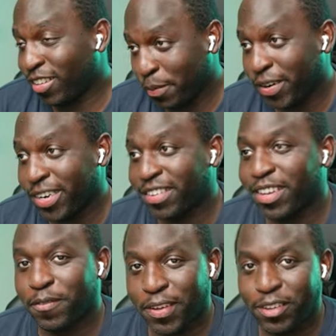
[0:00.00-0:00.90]
that's a pretty
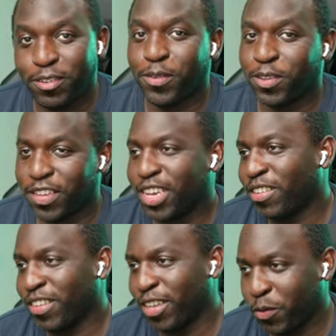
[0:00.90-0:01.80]
sick feature if you say
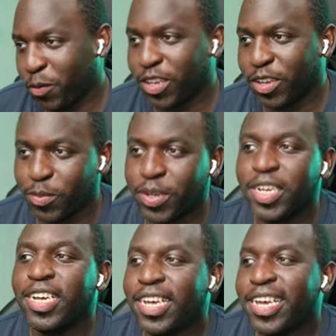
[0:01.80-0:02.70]
a Salesforce
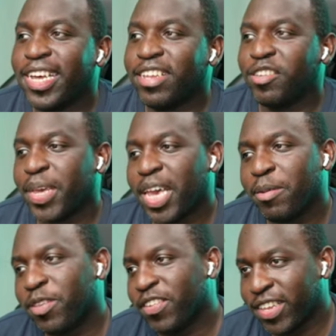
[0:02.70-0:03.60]
customer. Just being
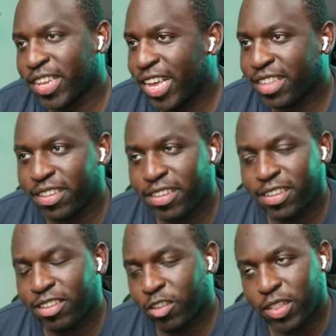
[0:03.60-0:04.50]
able to select
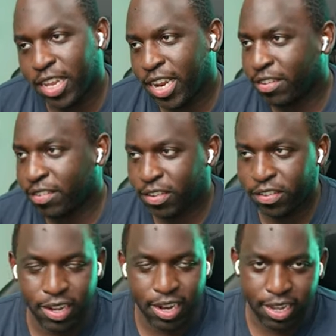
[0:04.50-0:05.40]
do the
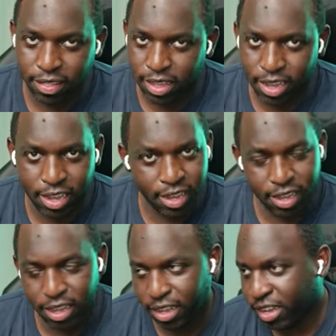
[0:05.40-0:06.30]
analysis, select
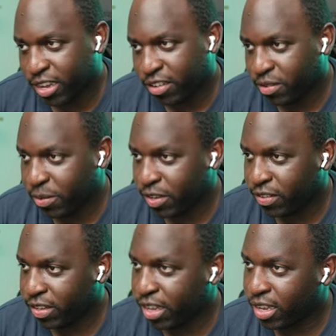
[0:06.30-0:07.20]
the
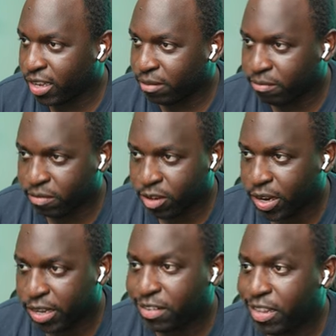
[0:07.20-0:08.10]
customers,
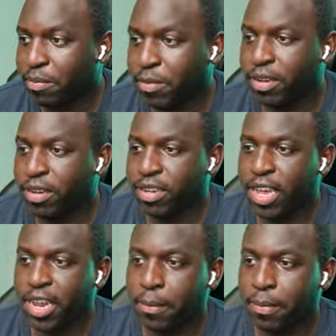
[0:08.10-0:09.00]
create a segment,
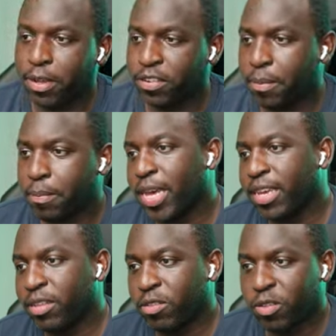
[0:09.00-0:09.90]
and push it
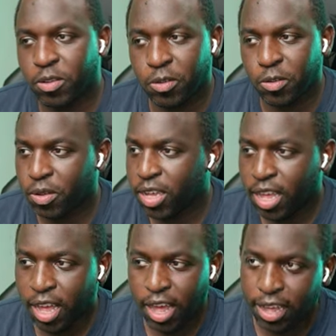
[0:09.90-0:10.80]
back into
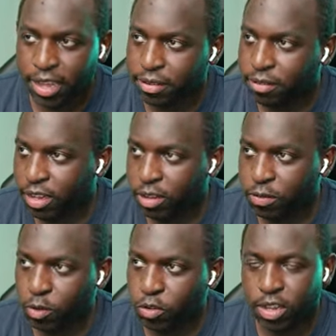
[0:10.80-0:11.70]

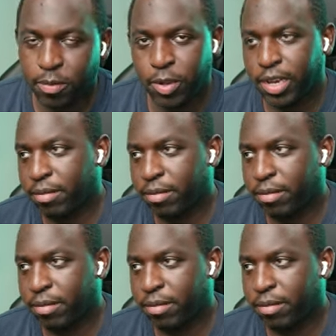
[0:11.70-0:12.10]
Salesforce. I